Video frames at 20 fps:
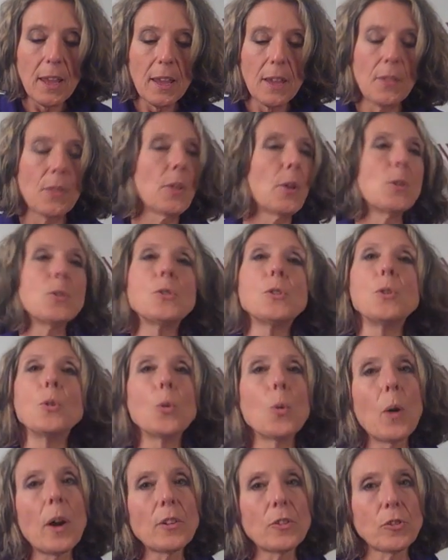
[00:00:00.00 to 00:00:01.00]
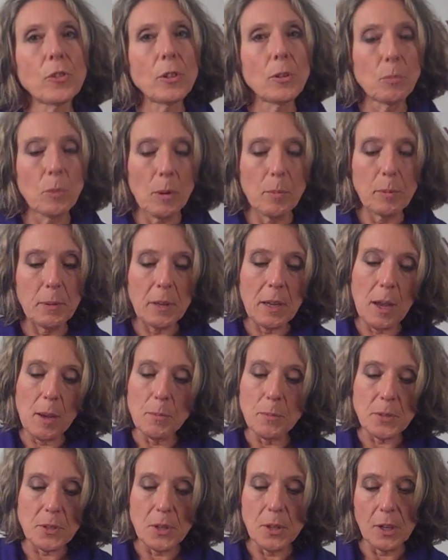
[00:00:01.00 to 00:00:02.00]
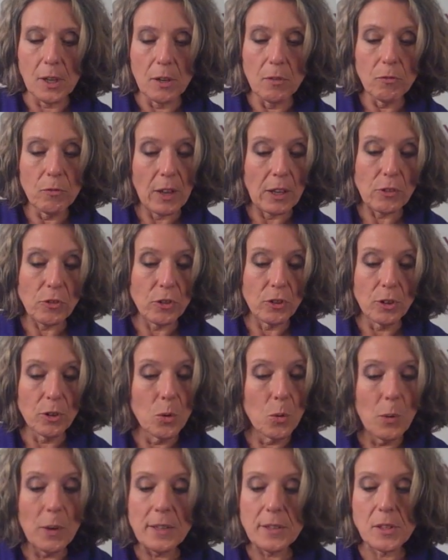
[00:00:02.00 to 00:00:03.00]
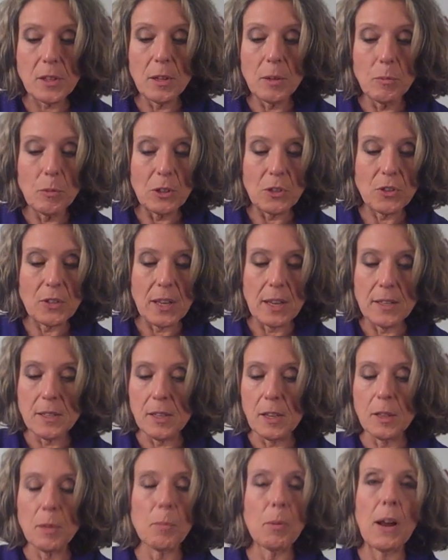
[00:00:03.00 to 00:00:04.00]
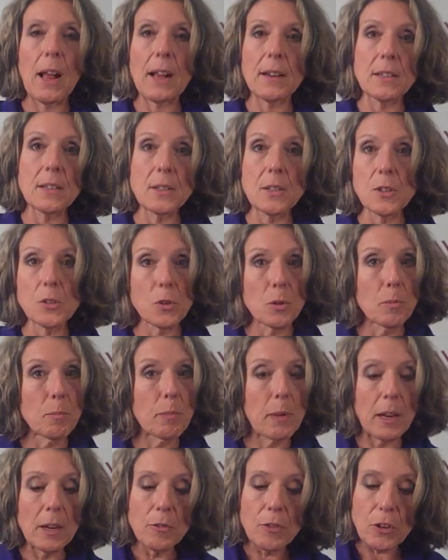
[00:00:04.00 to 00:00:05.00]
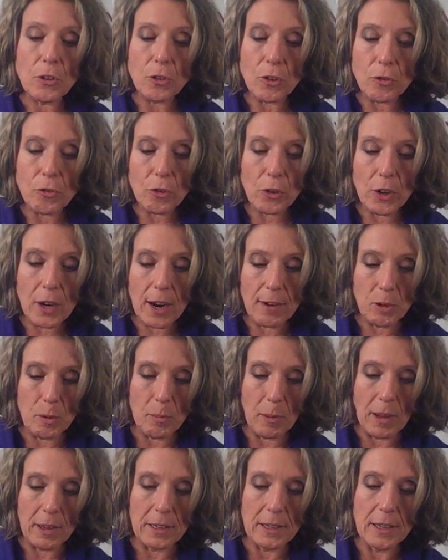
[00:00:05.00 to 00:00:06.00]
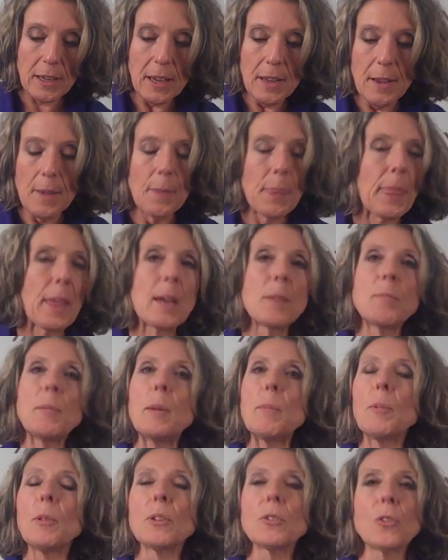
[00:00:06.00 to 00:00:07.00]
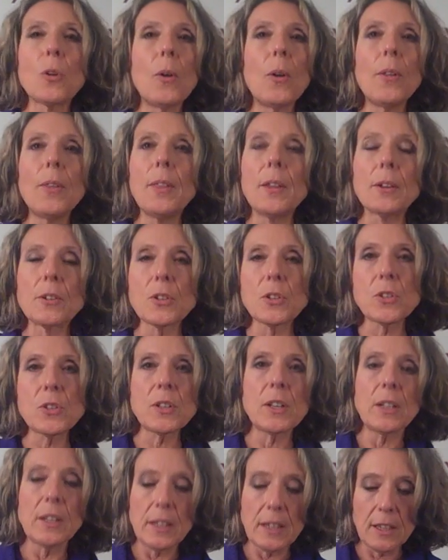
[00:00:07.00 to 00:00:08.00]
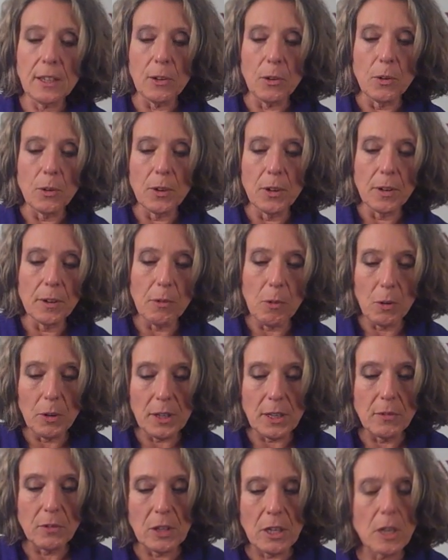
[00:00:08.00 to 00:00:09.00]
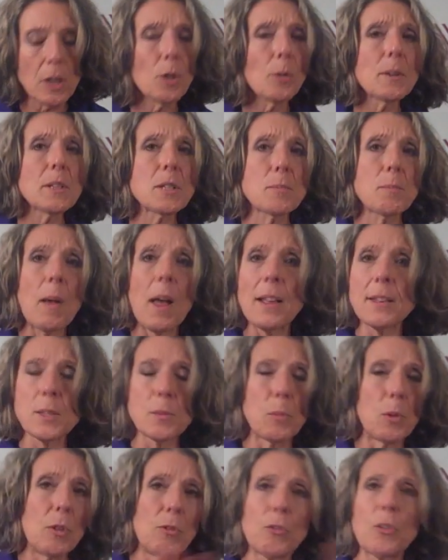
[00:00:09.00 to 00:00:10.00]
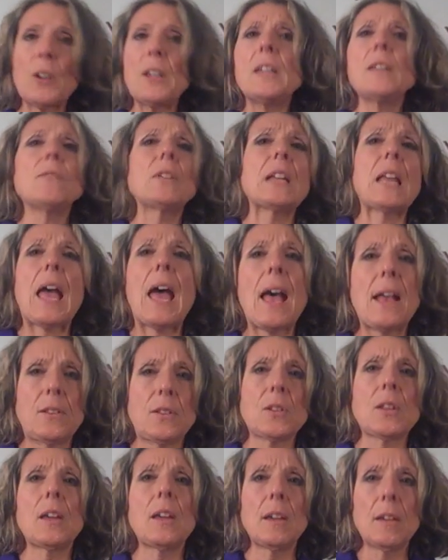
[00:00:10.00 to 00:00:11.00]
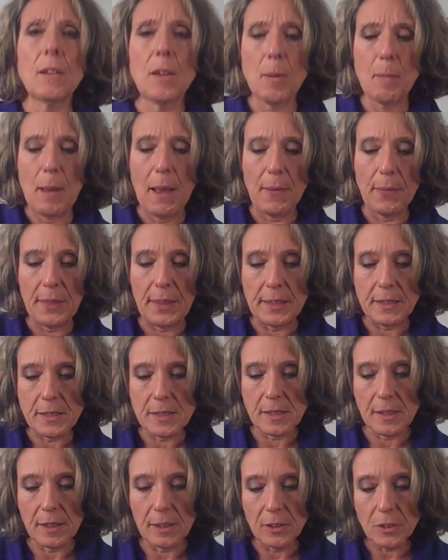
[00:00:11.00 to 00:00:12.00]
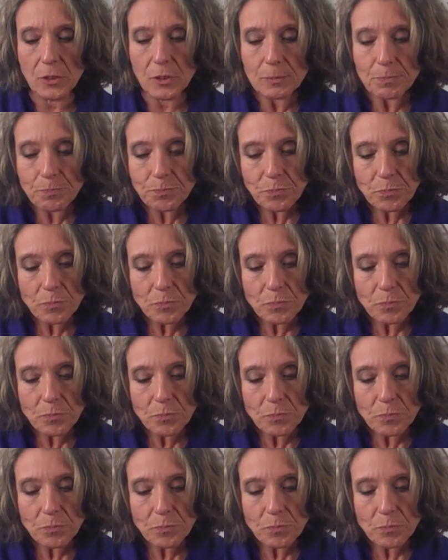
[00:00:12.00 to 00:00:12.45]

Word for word: Those who question what becomes the conventional wisdom, which says that the practices are beneficial for everybody, and people are told they're silly or, or even irresponsible for even asking about these things